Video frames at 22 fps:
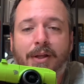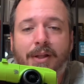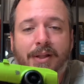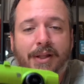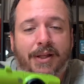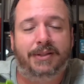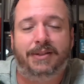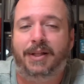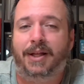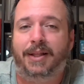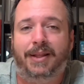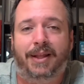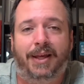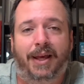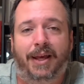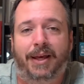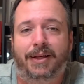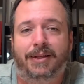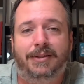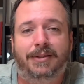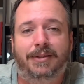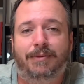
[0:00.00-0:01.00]
That's not the
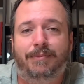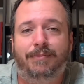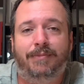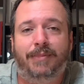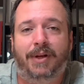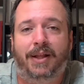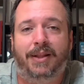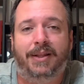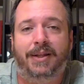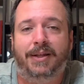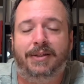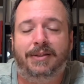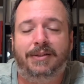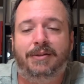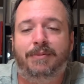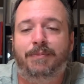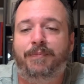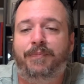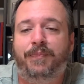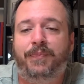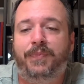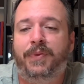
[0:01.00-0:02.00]
case on this.